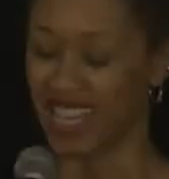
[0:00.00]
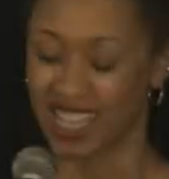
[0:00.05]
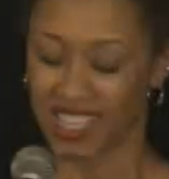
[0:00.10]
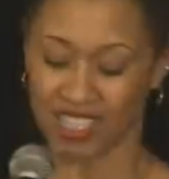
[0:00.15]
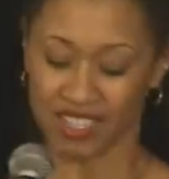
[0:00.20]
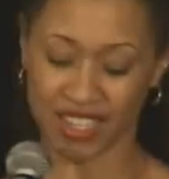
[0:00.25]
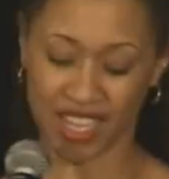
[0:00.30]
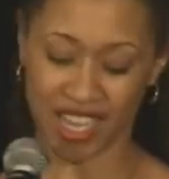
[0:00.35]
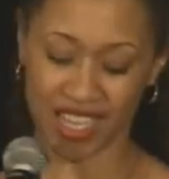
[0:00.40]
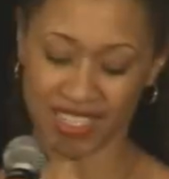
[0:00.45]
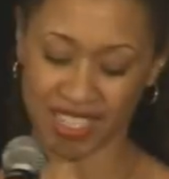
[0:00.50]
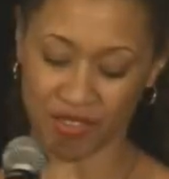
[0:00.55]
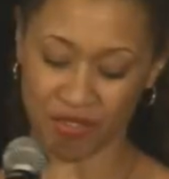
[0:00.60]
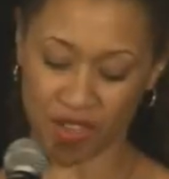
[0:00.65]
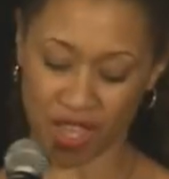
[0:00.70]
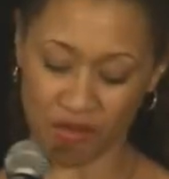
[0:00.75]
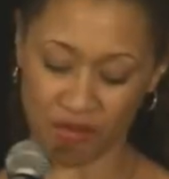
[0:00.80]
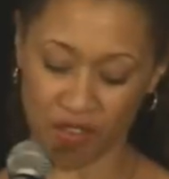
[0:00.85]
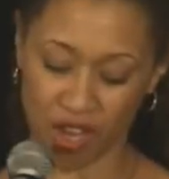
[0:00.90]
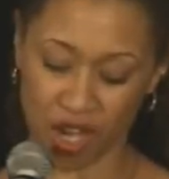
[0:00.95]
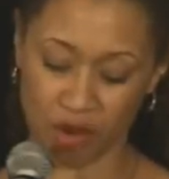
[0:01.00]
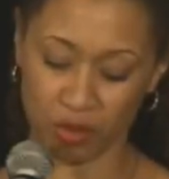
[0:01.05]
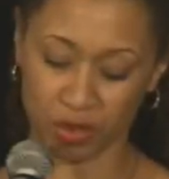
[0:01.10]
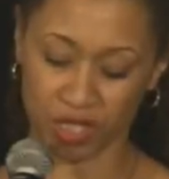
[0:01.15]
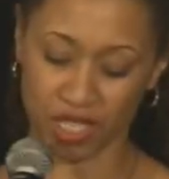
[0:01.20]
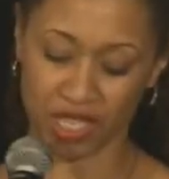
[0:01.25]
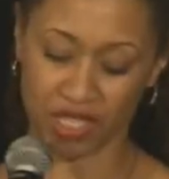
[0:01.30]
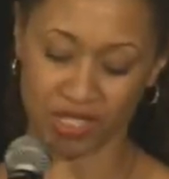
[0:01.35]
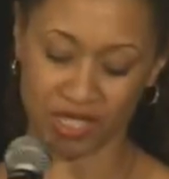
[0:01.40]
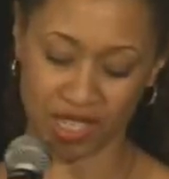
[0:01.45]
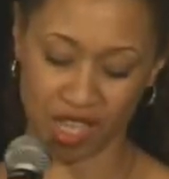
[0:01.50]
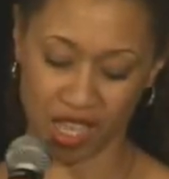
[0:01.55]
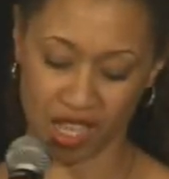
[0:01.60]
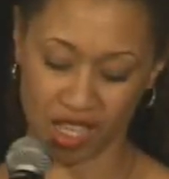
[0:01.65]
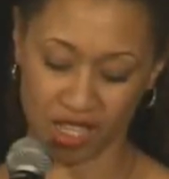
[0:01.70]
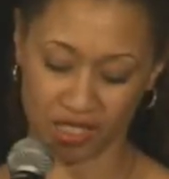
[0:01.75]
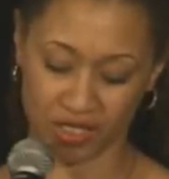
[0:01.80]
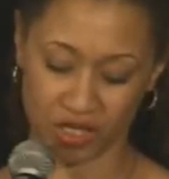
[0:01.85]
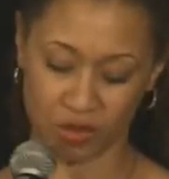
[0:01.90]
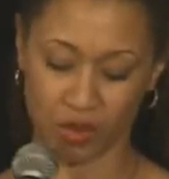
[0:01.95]
You guys, I'm very pleased
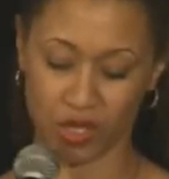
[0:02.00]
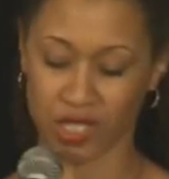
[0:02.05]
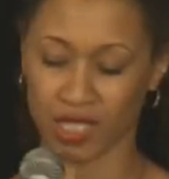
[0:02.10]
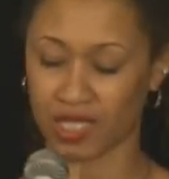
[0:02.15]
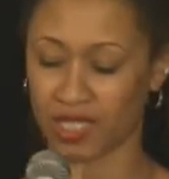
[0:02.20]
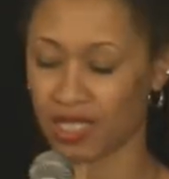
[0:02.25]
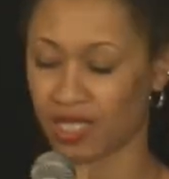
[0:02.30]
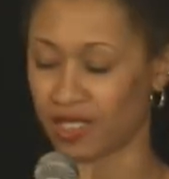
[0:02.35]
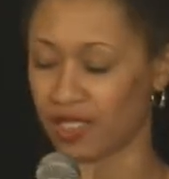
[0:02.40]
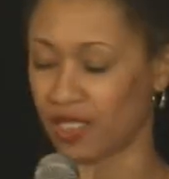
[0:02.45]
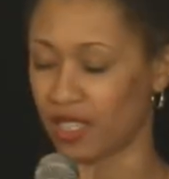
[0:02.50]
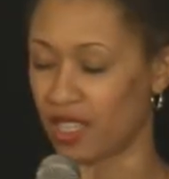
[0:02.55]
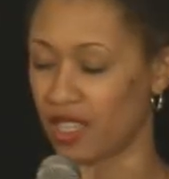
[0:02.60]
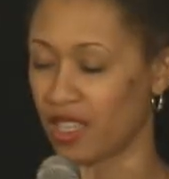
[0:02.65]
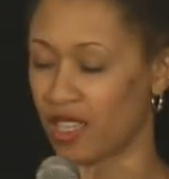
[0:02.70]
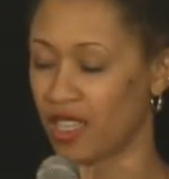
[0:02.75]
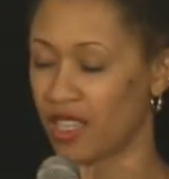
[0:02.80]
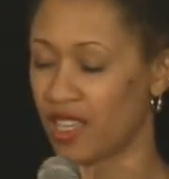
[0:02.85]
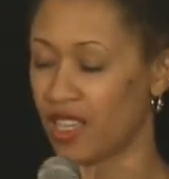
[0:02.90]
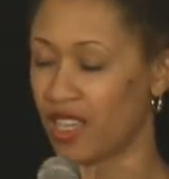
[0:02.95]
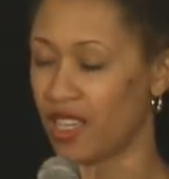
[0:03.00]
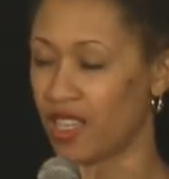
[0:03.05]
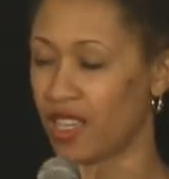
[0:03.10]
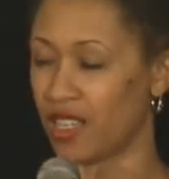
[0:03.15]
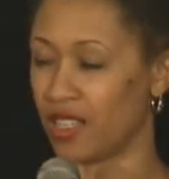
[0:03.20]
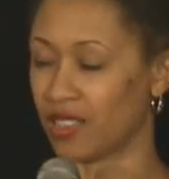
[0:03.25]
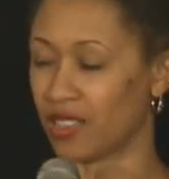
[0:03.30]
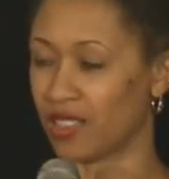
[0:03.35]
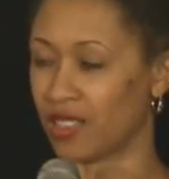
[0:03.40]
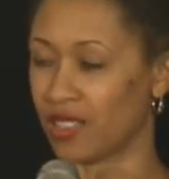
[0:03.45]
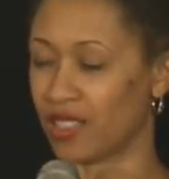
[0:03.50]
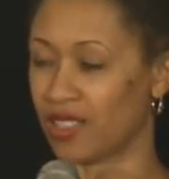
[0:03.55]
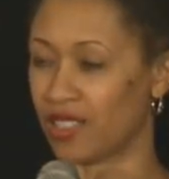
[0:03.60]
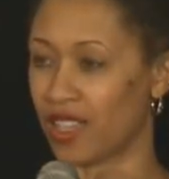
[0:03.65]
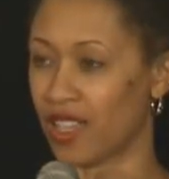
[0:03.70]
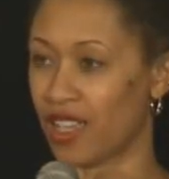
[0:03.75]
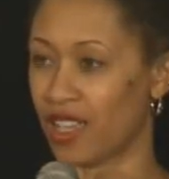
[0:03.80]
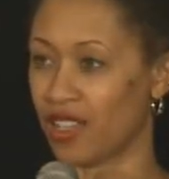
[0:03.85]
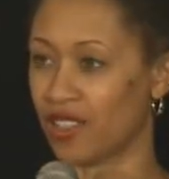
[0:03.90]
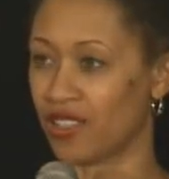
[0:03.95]
to bring this next lady to the
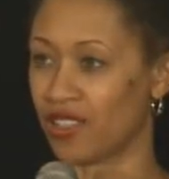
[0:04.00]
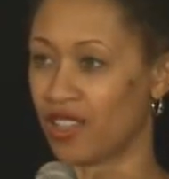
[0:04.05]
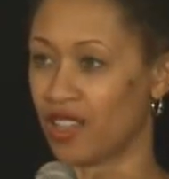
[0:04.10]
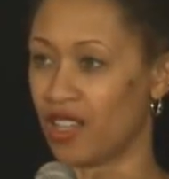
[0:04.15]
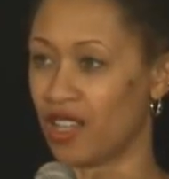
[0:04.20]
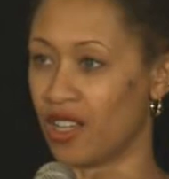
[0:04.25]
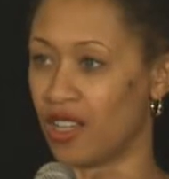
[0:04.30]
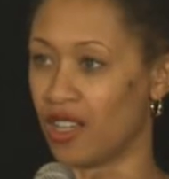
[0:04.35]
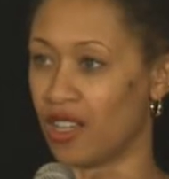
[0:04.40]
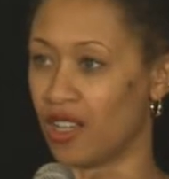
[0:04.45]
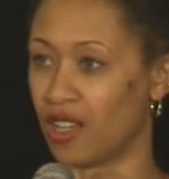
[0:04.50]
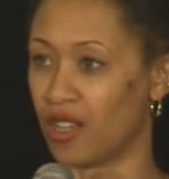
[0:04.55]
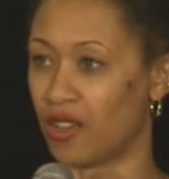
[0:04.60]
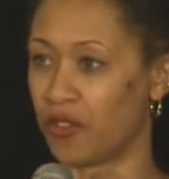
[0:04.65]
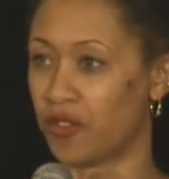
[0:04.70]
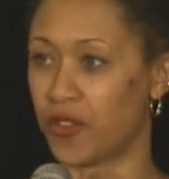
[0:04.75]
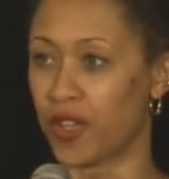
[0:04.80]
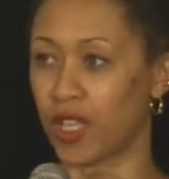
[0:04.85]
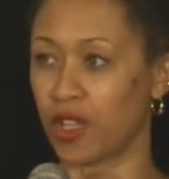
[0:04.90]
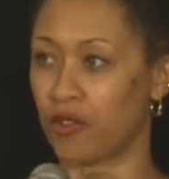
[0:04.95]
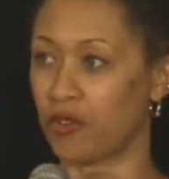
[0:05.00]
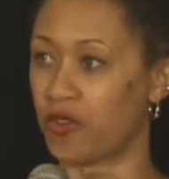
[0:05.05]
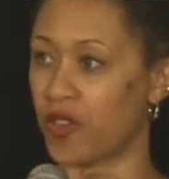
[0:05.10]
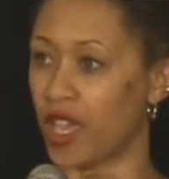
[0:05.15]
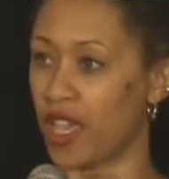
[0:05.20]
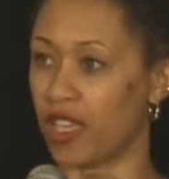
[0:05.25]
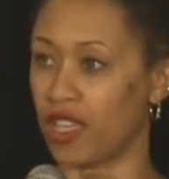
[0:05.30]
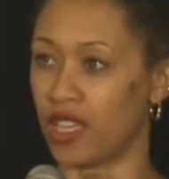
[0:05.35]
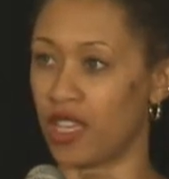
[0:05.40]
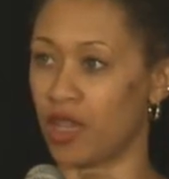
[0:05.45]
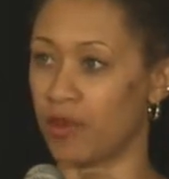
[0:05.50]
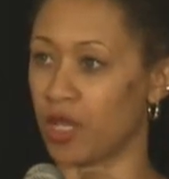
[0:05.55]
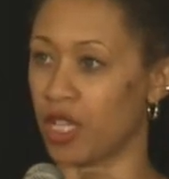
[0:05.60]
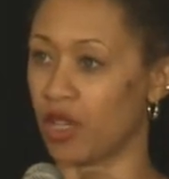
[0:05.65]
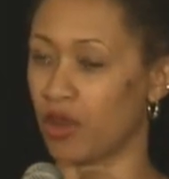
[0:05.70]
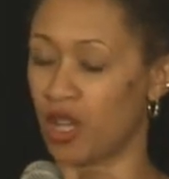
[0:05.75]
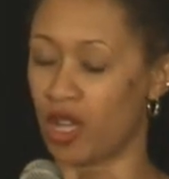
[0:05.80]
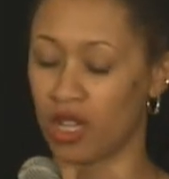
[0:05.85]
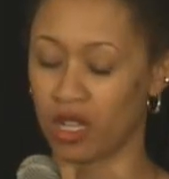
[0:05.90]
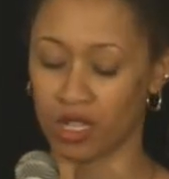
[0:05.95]
stage. A fellow vet,
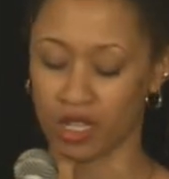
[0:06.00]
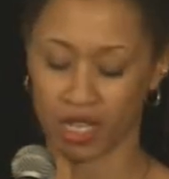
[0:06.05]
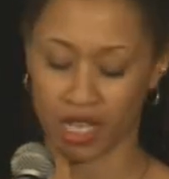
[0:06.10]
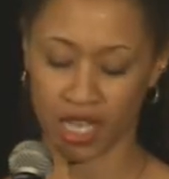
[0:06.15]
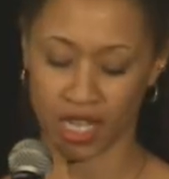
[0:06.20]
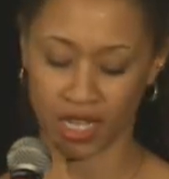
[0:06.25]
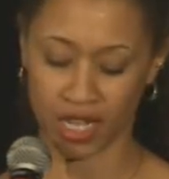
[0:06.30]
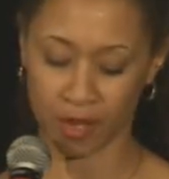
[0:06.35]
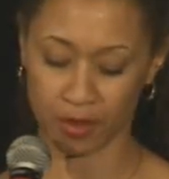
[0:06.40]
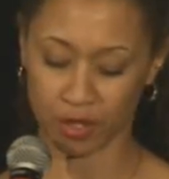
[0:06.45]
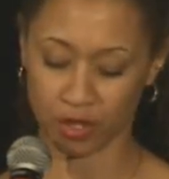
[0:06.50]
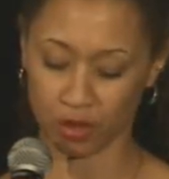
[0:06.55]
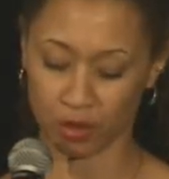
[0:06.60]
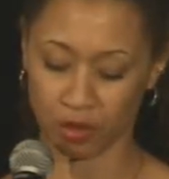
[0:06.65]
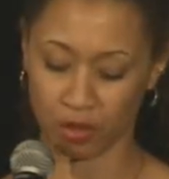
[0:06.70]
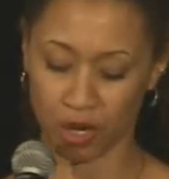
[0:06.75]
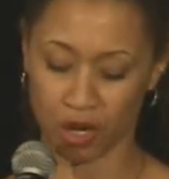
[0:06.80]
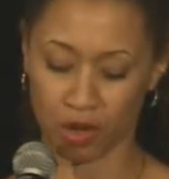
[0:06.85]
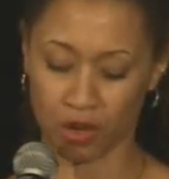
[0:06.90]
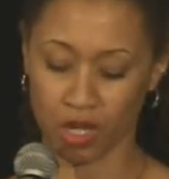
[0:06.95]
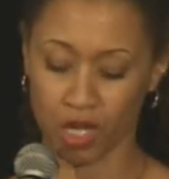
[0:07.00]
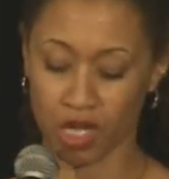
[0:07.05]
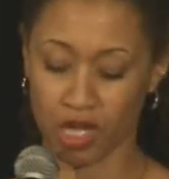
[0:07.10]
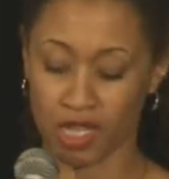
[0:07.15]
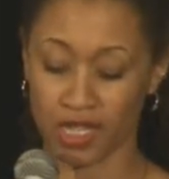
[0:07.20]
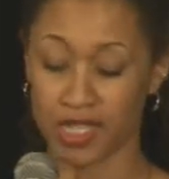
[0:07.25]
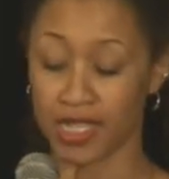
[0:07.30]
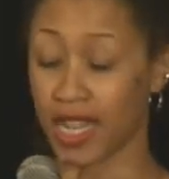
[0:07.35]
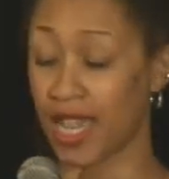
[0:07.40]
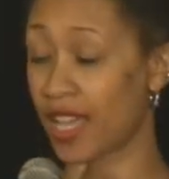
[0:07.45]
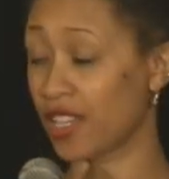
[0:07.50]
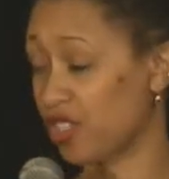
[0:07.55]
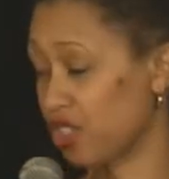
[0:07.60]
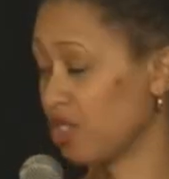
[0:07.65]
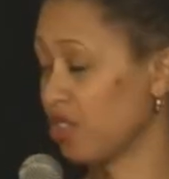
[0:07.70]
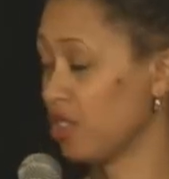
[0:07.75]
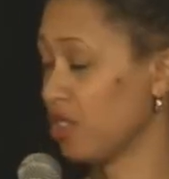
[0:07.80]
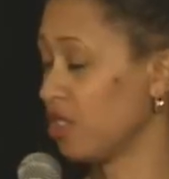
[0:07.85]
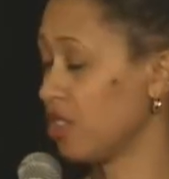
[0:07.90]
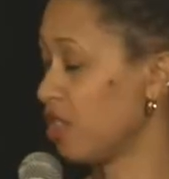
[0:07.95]
an absolute pro, a
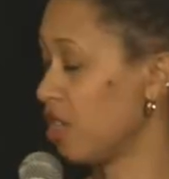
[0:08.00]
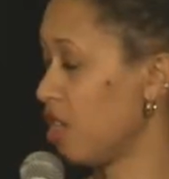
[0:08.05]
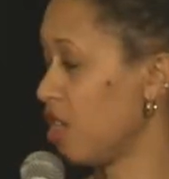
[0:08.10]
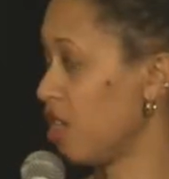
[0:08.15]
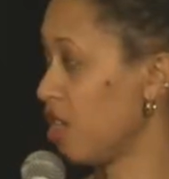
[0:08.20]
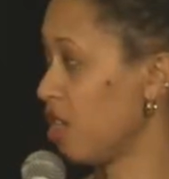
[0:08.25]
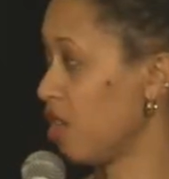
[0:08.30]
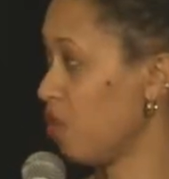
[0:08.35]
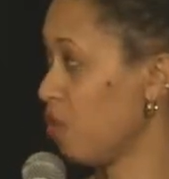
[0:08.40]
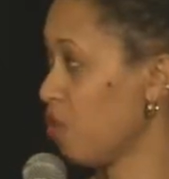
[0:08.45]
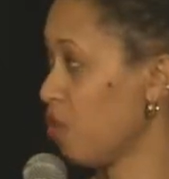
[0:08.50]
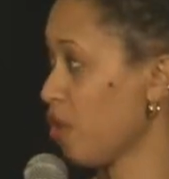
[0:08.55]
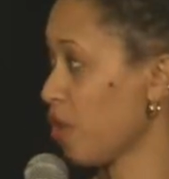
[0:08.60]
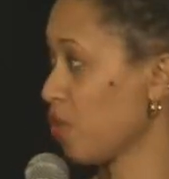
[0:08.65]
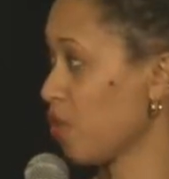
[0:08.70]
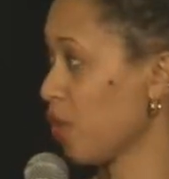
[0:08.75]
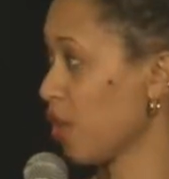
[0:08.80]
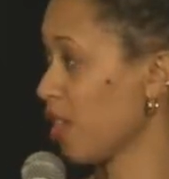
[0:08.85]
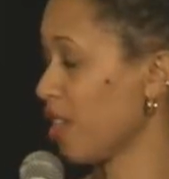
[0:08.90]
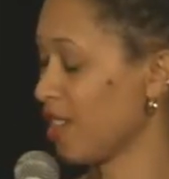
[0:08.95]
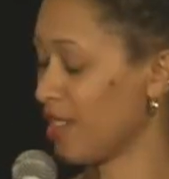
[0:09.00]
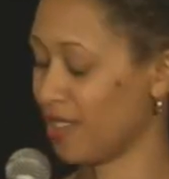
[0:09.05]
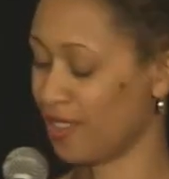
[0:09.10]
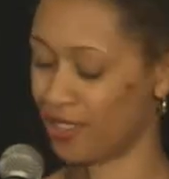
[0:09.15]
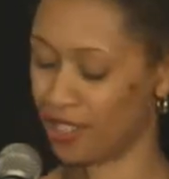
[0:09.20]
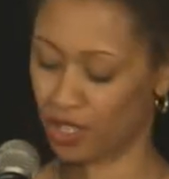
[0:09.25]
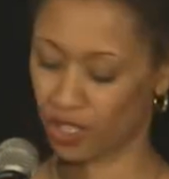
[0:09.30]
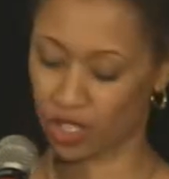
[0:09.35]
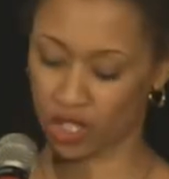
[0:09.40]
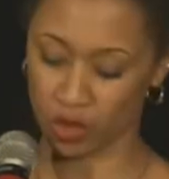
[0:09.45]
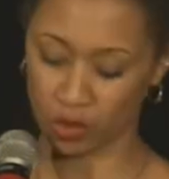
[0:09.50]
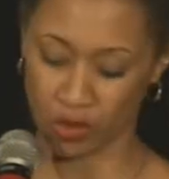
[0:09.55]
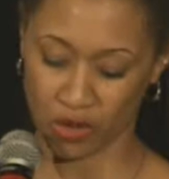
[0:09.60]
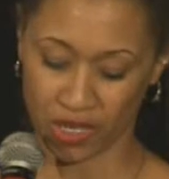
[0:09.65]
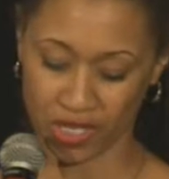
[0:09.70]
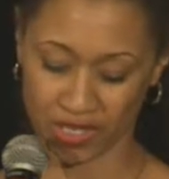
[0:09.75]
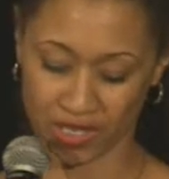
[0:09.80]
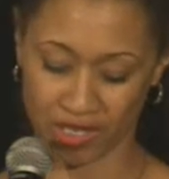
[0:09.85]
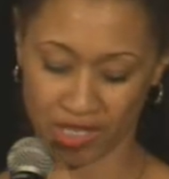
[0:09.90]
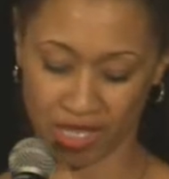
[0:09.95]
national award-winning
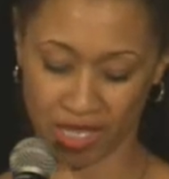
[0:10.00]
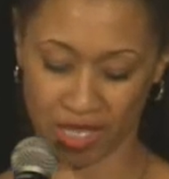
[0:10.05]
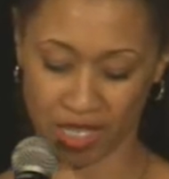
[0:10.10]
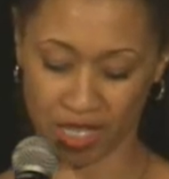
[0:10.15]
humorist